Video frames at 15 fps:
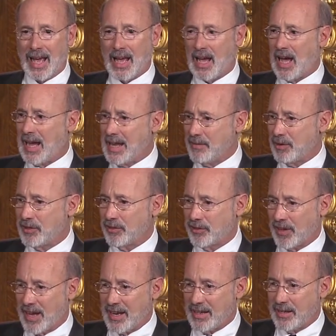I, I haven't
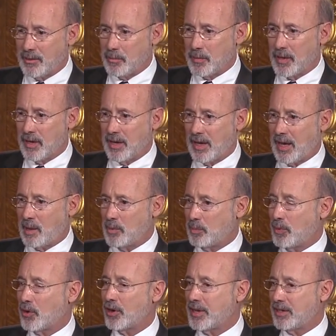decided. Uh, I'm a
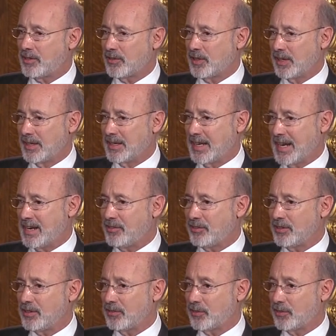party to the litigation,